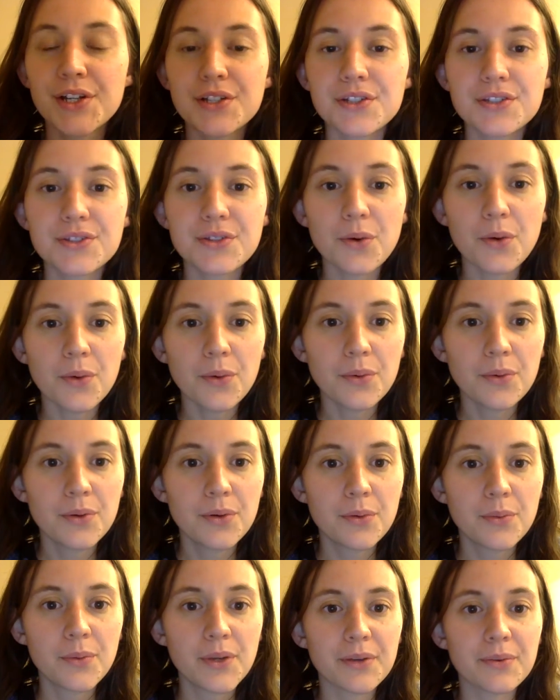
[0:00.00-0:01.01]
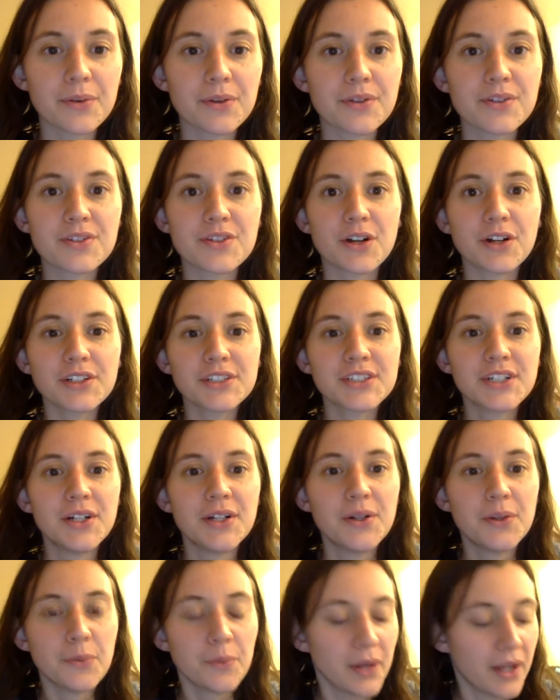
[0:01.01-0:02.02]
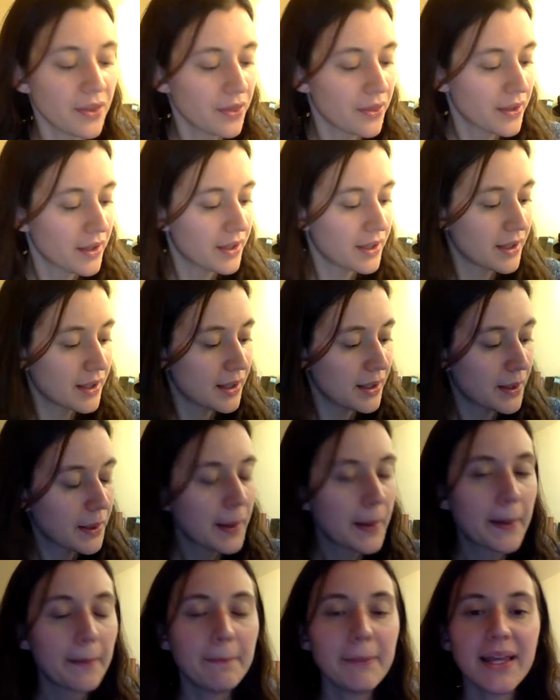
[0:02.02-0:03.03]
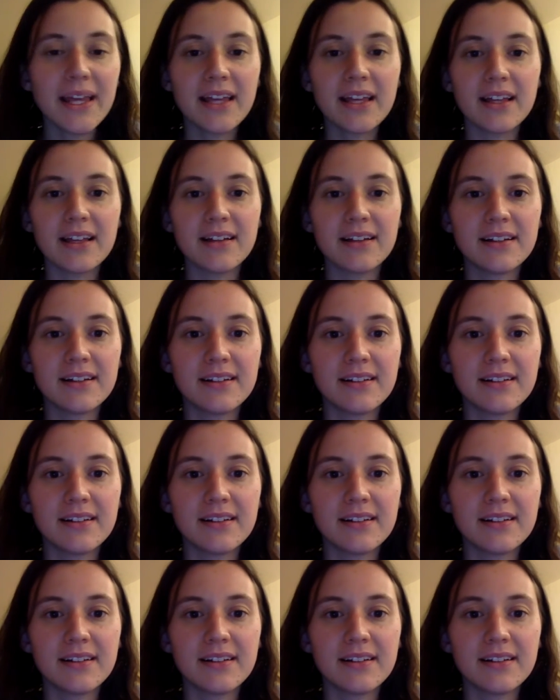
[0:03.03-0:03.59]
So we will start with me.